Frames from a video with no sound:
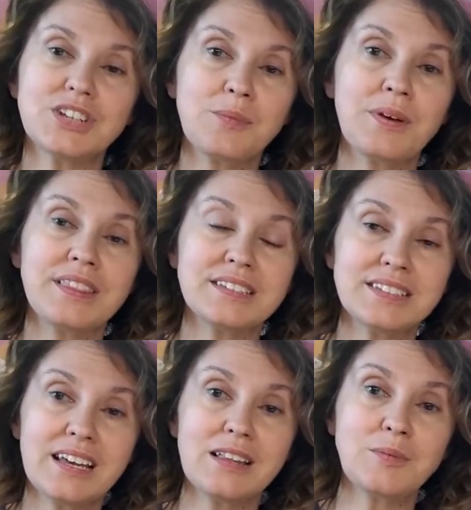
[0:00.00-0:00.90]
ship and the
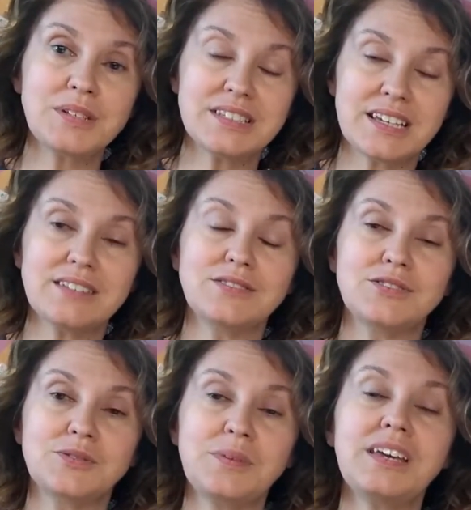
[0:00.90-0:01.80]
sailorman said
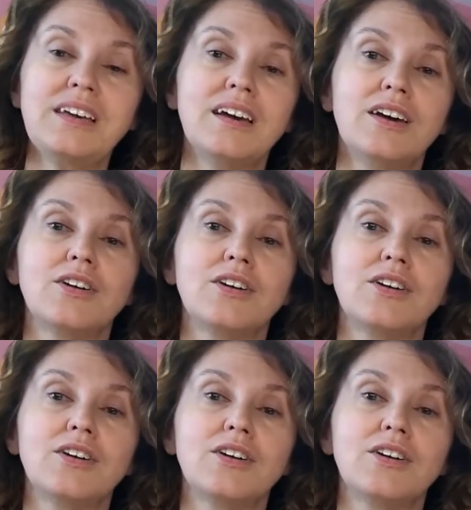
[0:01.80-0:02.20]
to me,